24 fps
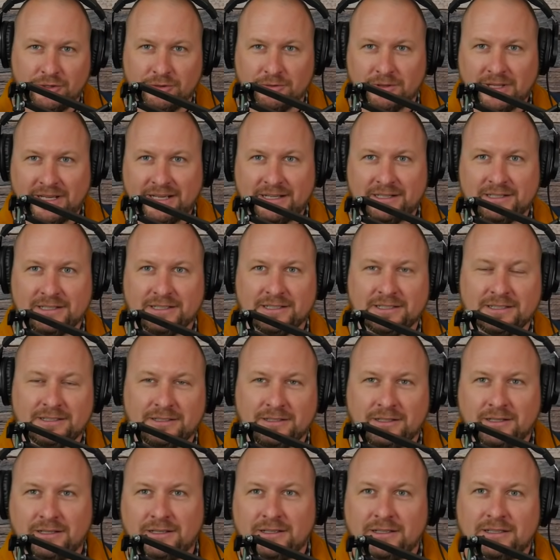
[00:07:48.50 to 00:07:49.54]
you landed
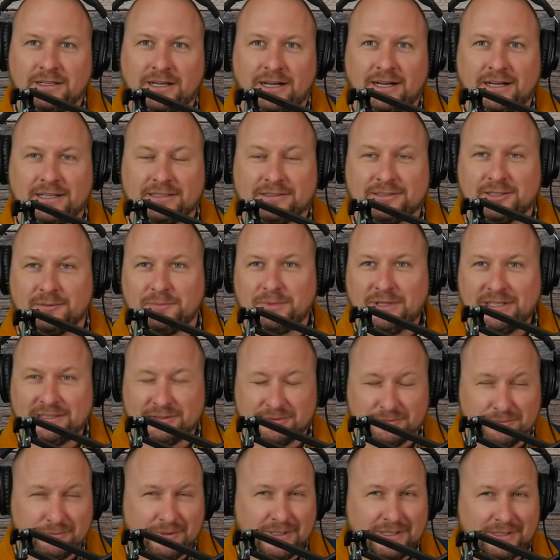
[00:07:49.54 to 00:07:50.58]
uh,
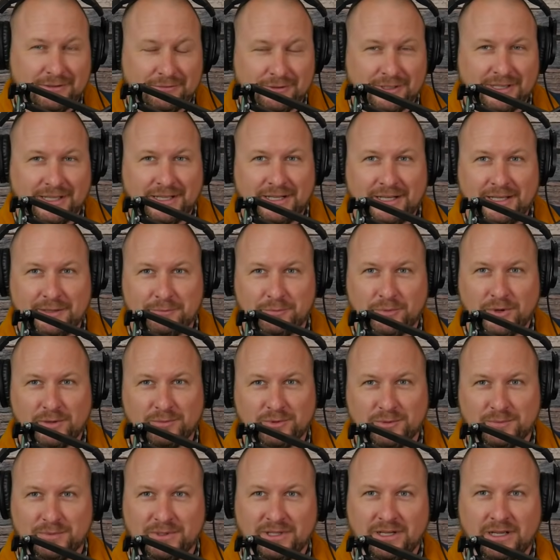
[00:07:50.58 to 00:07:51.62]
someplace really, really neat,
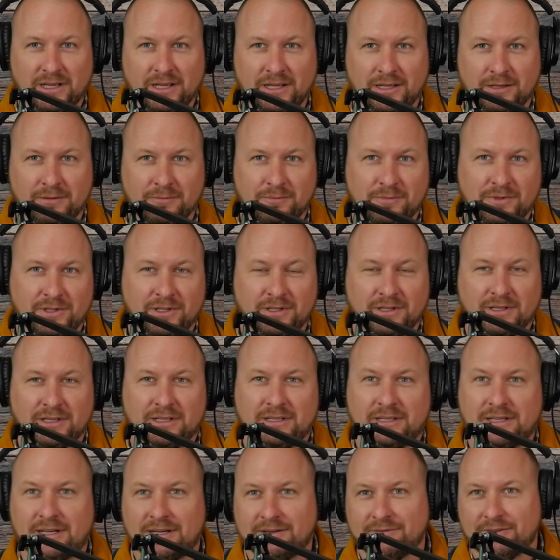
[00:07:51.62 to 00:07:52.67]
probably
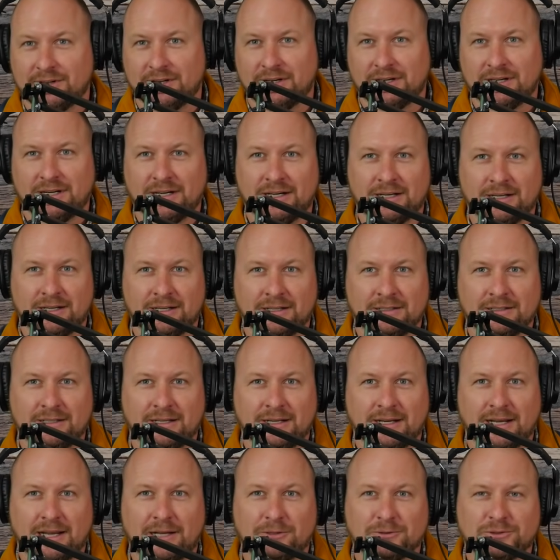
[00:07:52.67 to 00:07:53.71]
kind of a, a,
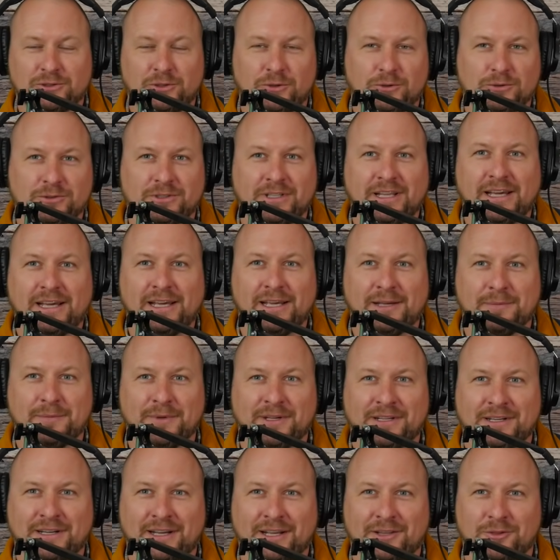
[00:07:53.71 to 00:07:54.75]
a household name
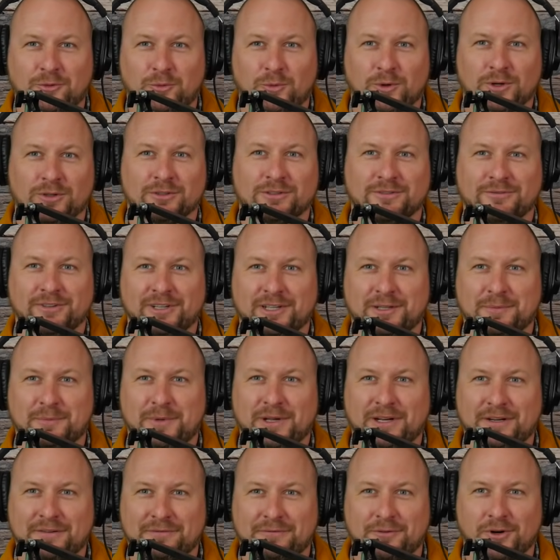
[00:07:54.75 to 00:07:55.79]
in, in the world of
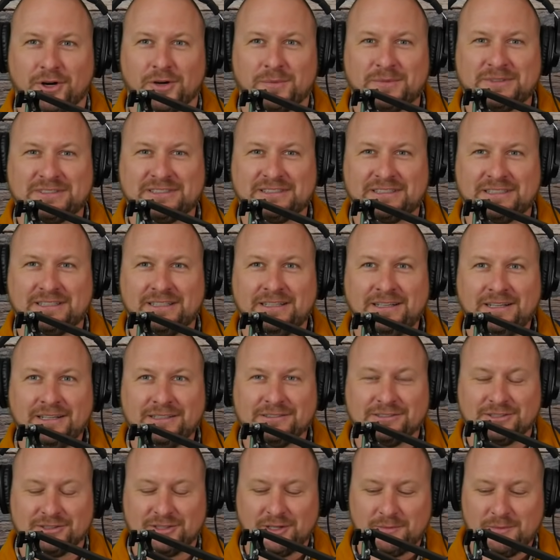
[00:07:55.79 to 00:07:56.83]
independent pharmacy.
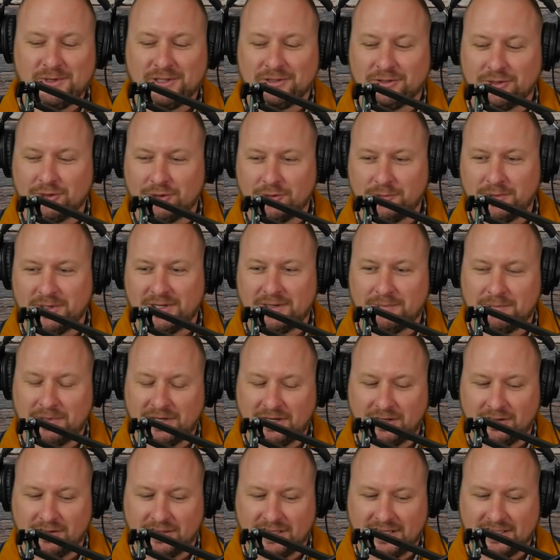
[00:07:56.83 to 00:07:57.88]
So tell me a little bit
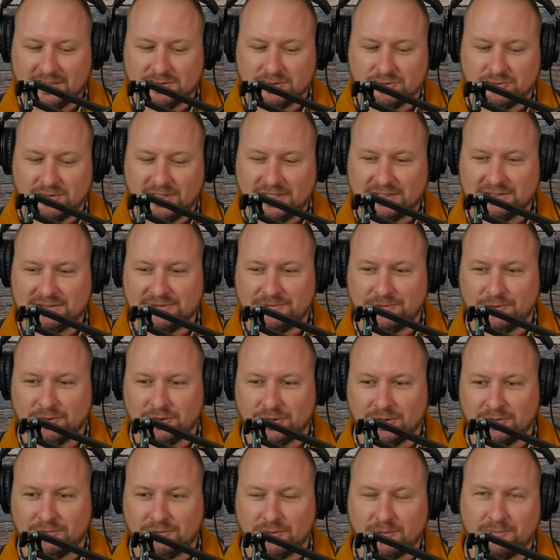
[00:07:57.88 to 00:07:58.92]
about that
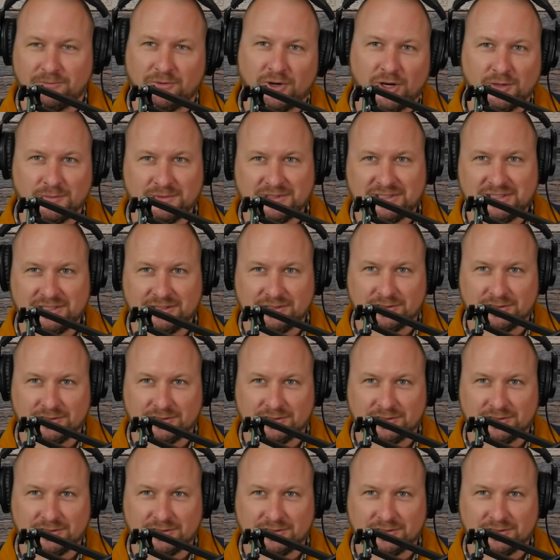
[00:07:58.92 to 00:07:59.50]
transfer from pharmacy